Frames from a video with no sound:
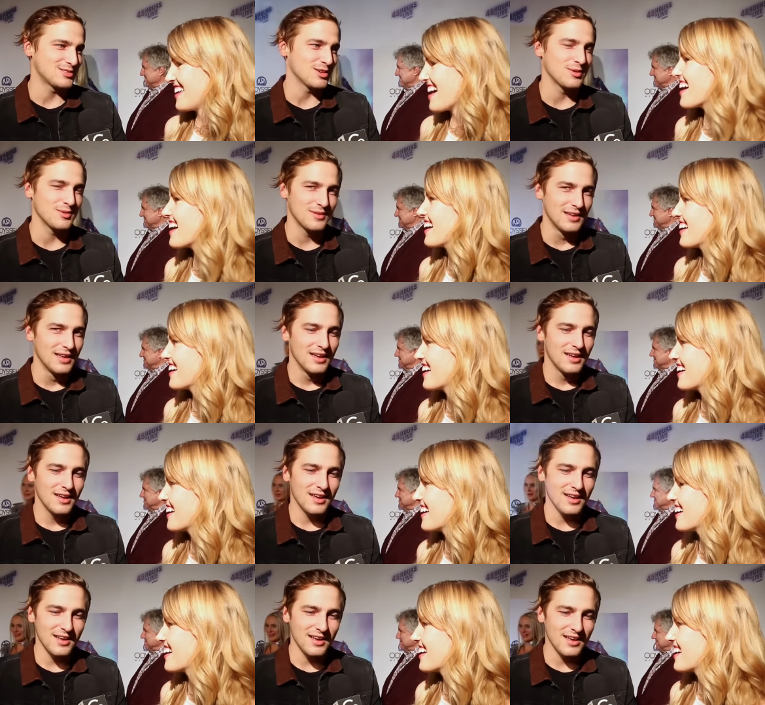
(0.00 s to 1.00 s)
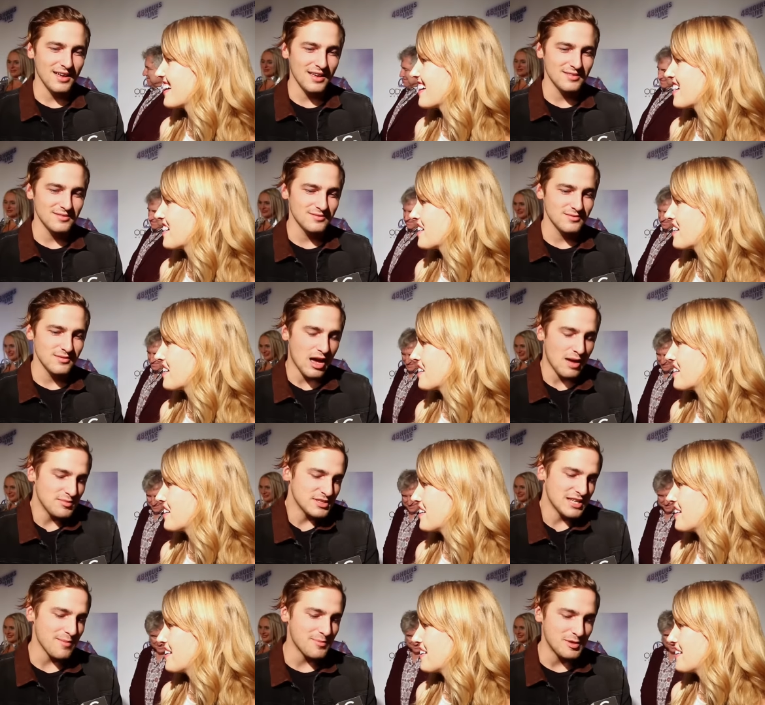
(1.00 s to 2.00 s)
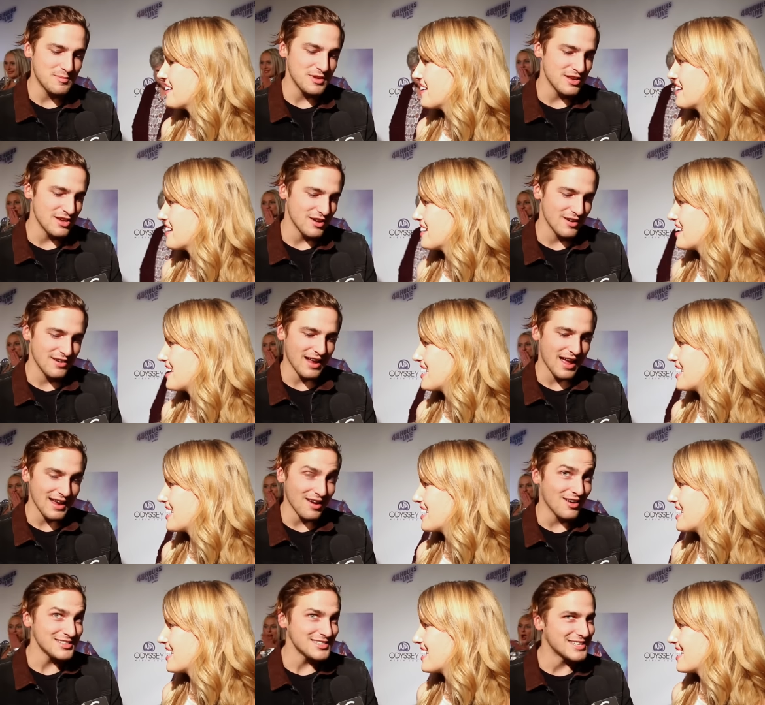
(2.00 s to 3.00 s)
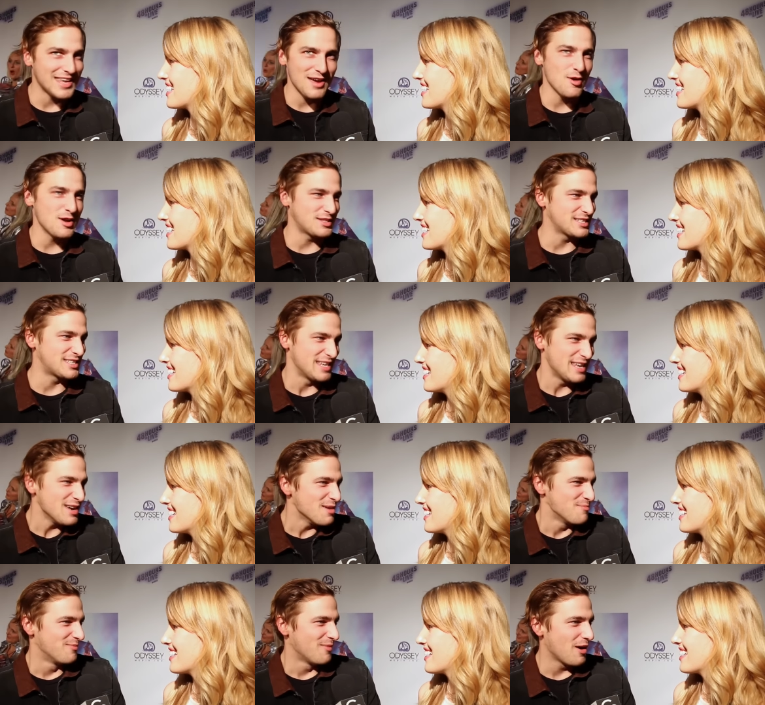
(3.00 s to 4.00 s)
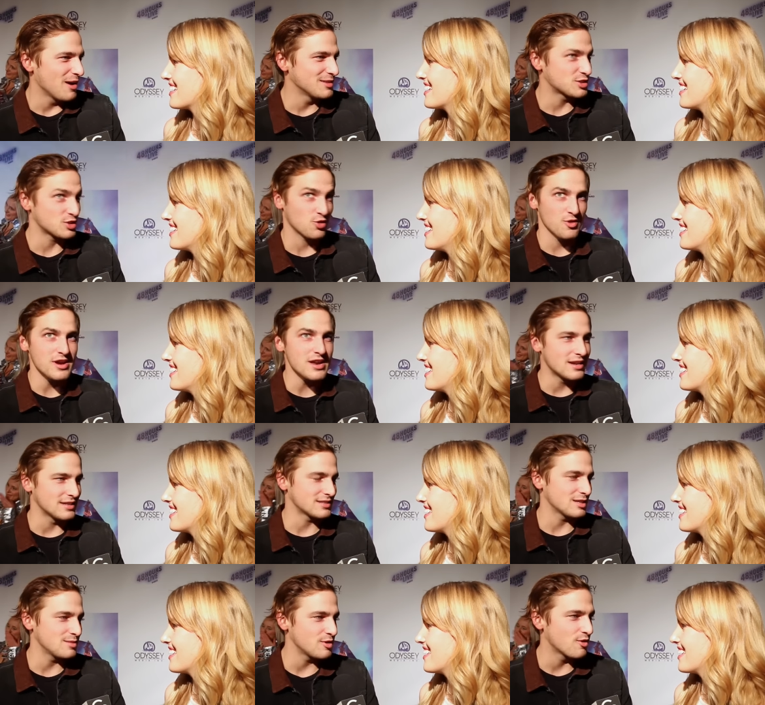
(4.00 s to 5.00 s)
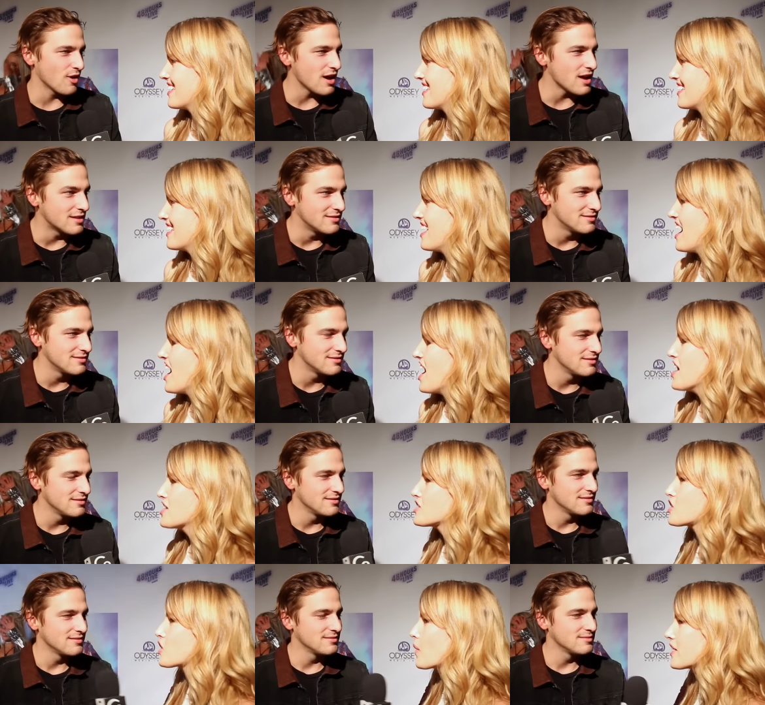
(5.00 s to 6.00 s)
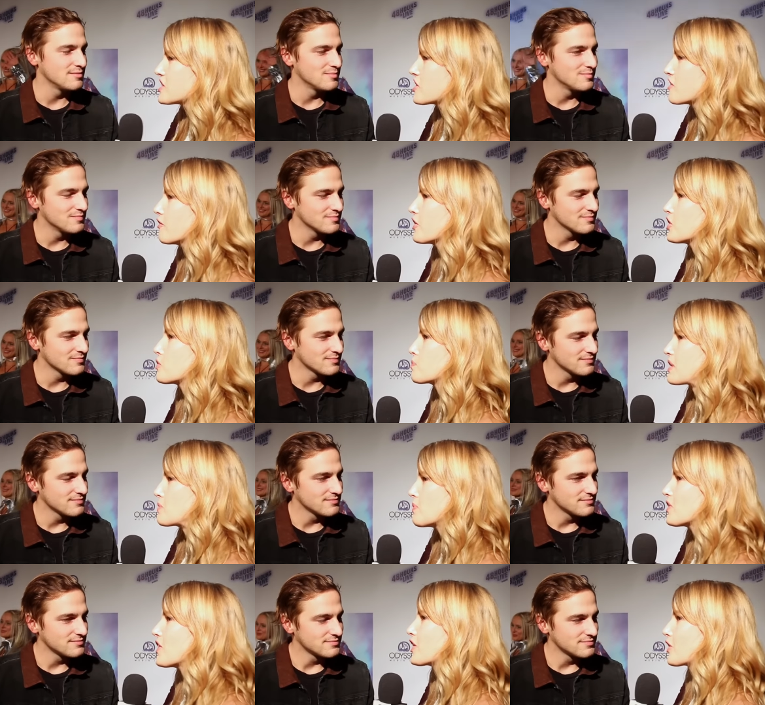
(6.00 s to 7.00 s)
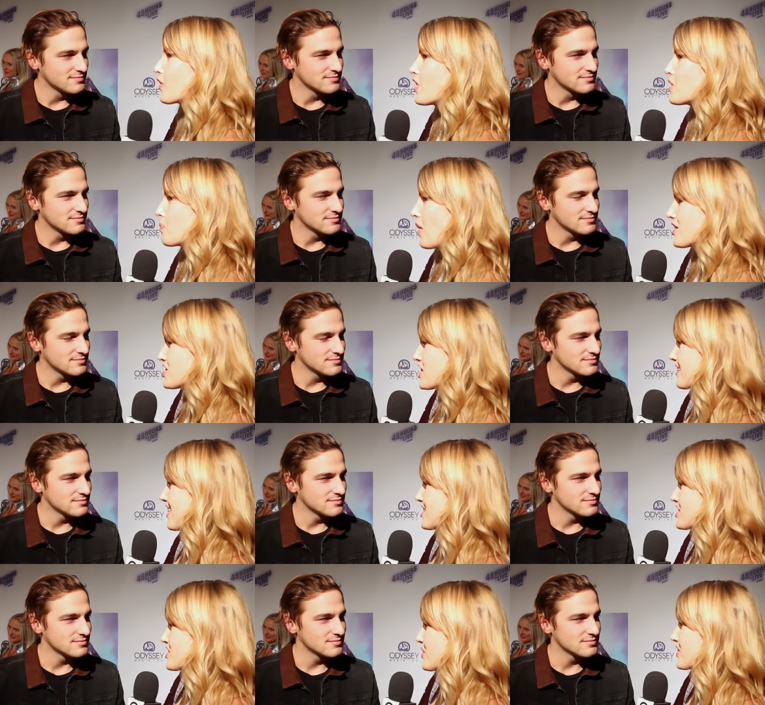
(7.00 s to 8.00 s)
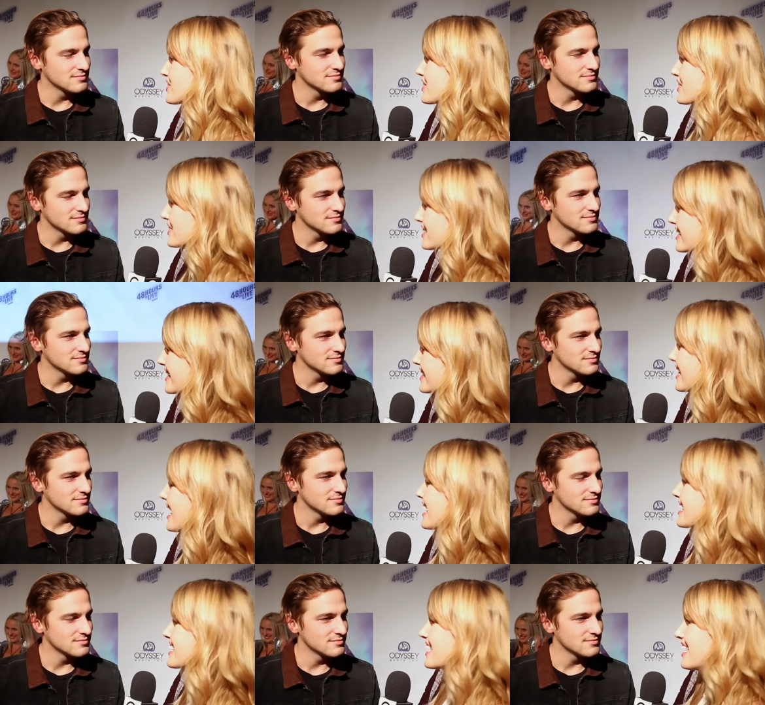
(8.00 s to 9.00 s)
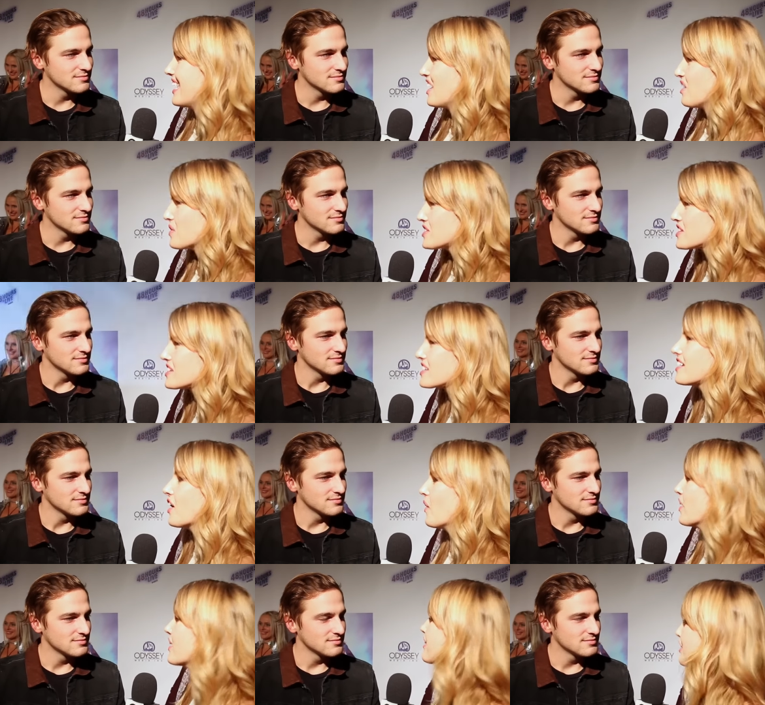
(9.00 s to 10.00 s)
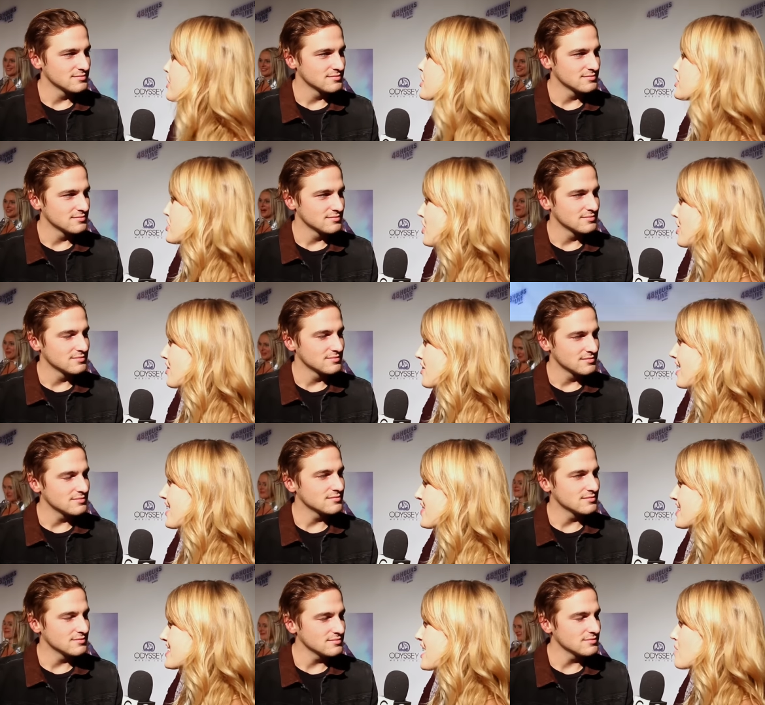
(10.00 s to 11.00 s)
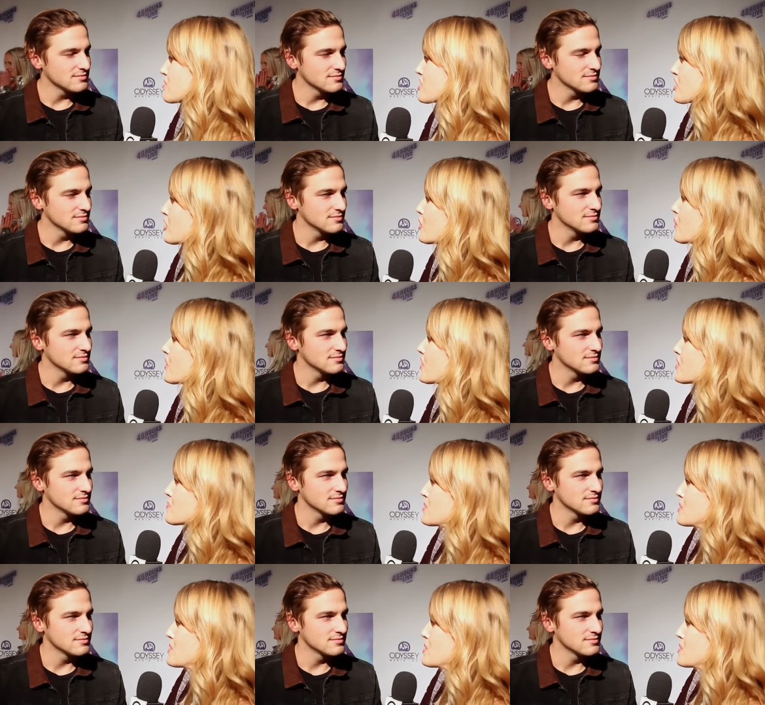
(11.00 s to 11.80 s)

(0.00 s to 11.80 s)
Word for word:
Speaker 1: so uh, i'm just happy to be here and i honestly can't wait to see him on screen it's going to be great
Speaker 2: so, question for you: People that grew up watching that show clearly like it was a you know a younger genre at the time. So, who were the